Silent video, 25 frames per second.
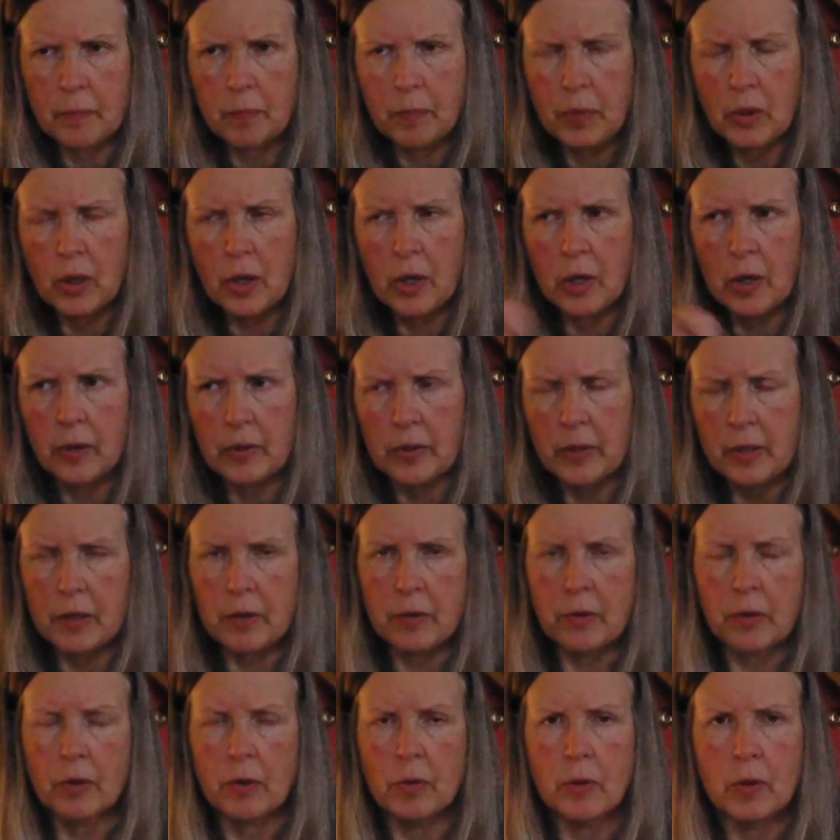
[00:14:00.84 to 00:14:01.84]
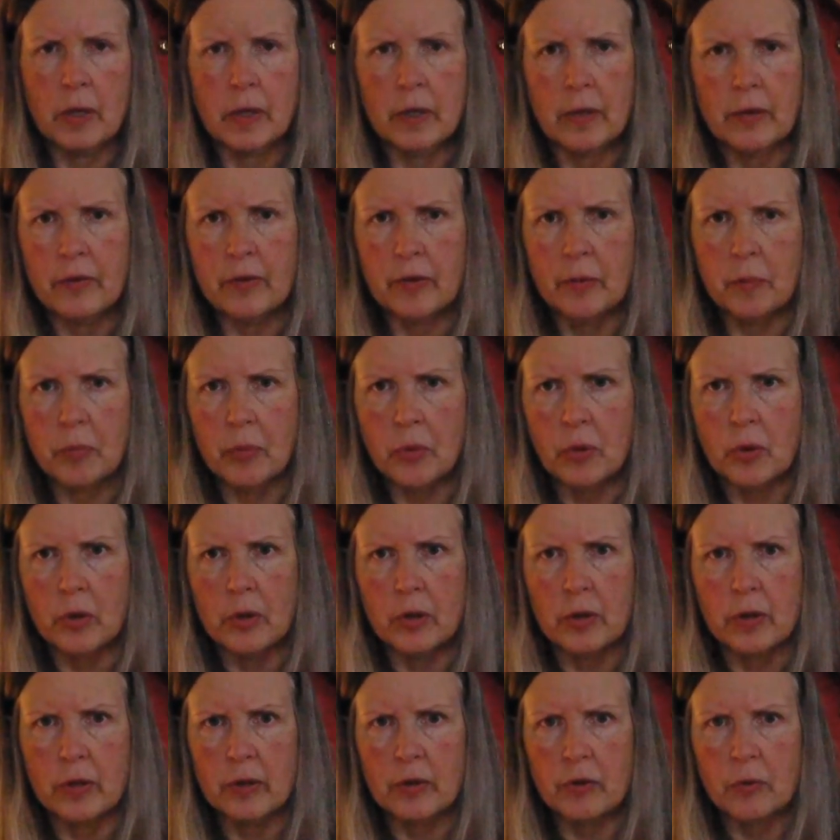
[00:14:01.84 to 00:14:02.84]
bar that you go on is
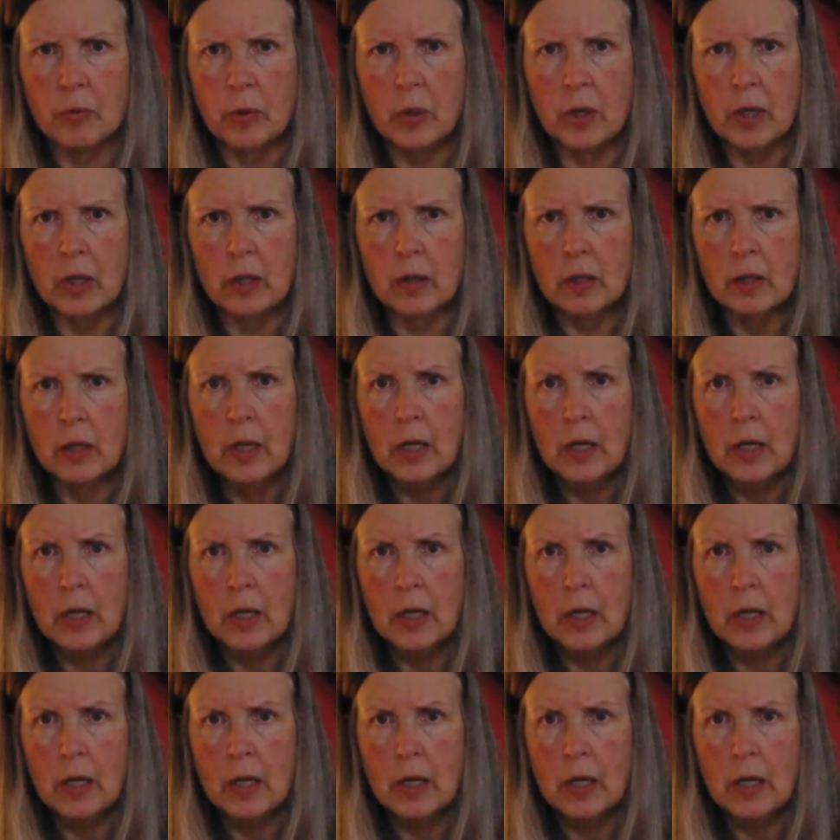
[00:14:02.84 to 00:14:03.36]
important as well.